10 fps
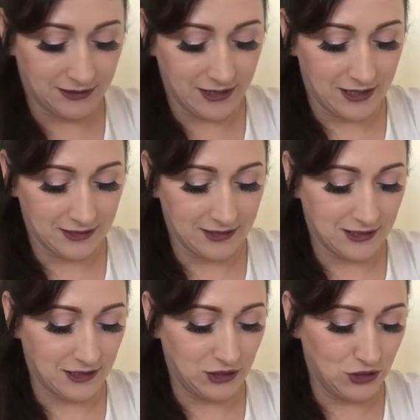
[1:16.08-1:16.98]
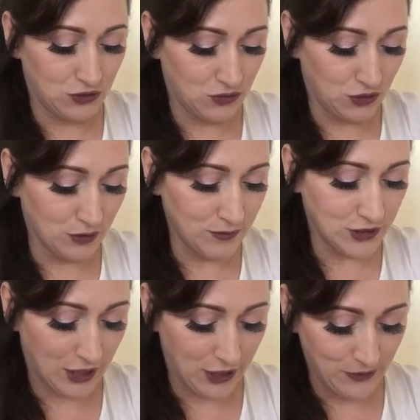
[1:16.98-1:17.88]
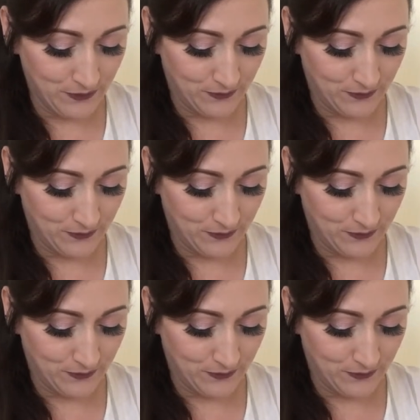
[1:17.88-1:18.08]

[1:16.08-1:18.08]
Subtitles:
that you come to